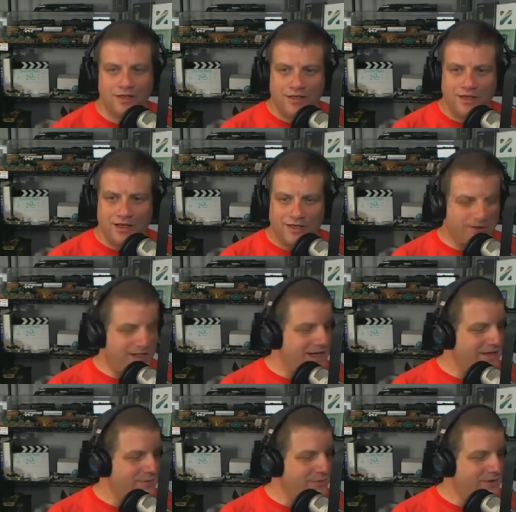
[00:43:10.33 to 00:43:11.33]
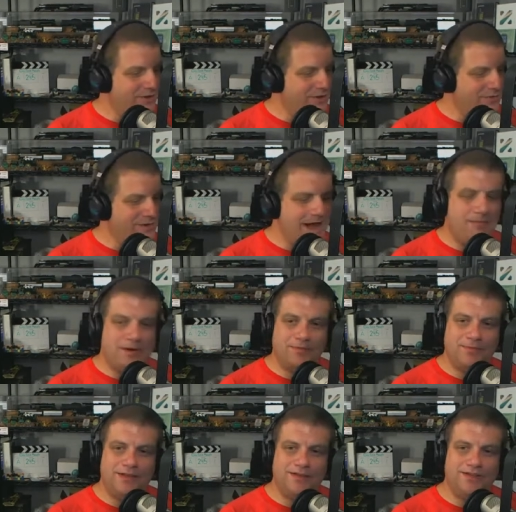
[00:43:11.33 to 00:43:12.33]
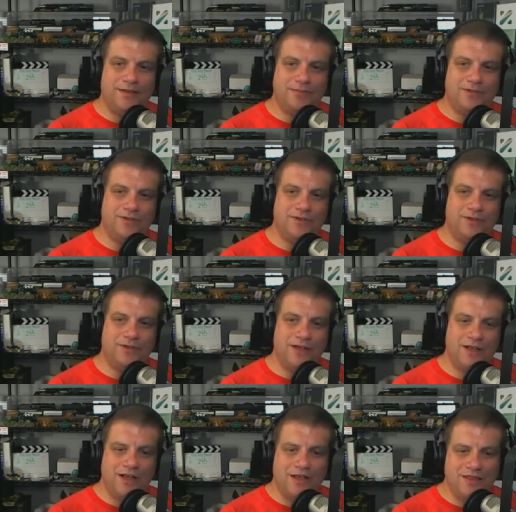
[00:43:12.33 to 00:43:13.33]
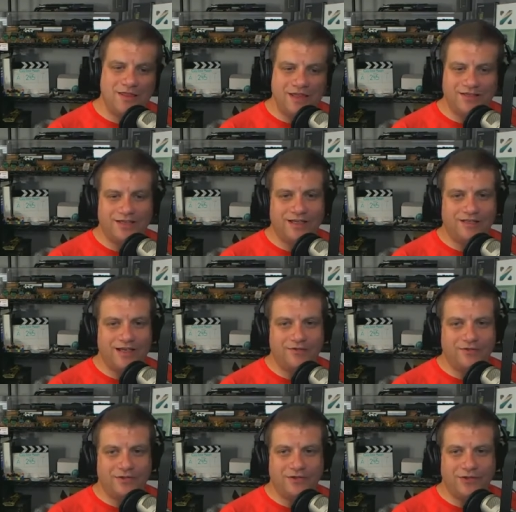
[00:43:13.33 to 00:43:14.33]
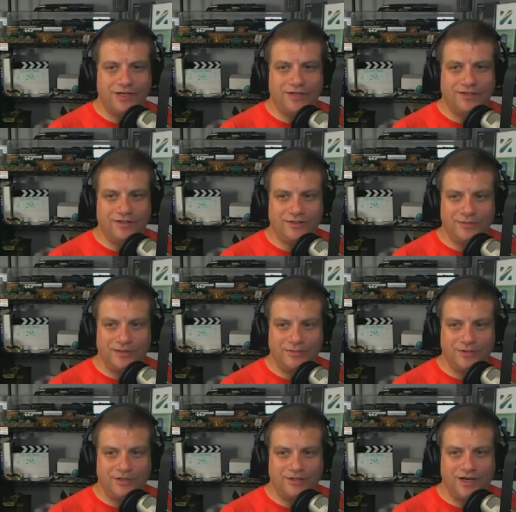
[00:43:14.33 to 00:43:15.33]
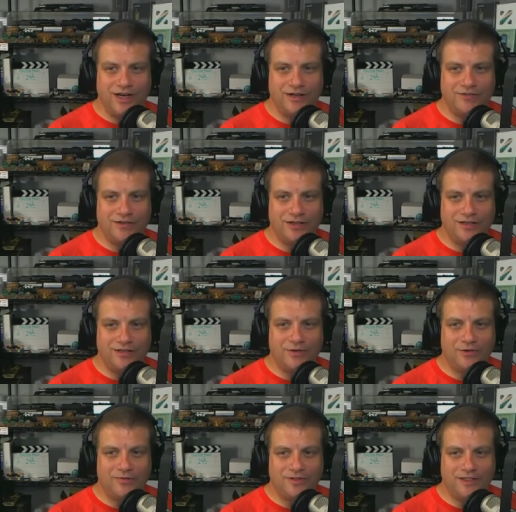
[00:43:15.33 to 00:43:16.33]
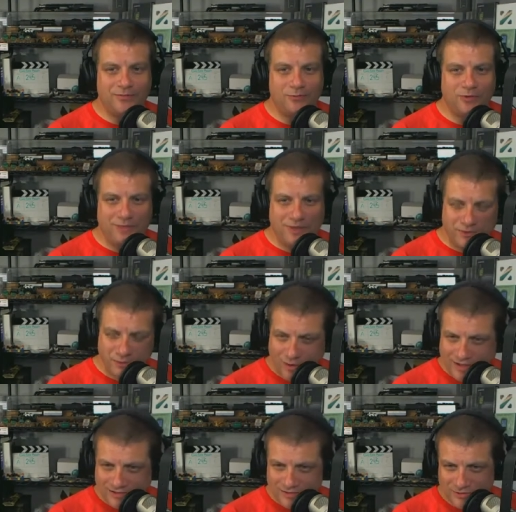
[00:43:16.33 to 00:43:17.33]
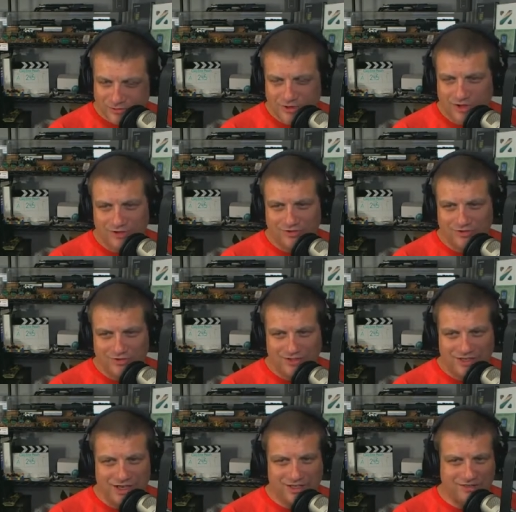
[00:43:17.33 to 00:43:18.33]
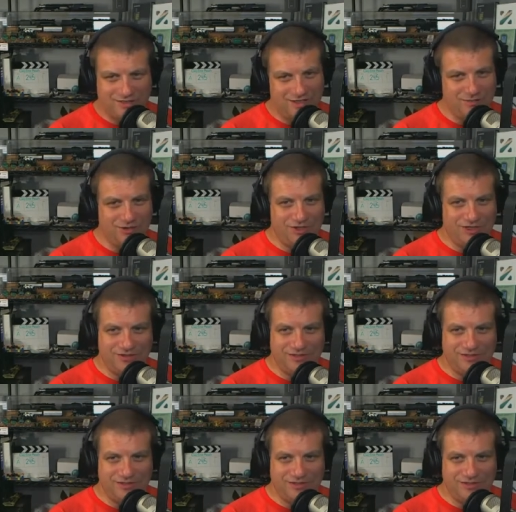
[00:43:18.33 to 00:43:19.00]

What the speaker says: And with that, we're going to wrap up this episode. Thanks again, Dave, for joining us. It's been a pleasure having you on, and hopefully it won't be quite so long till the next time you're on.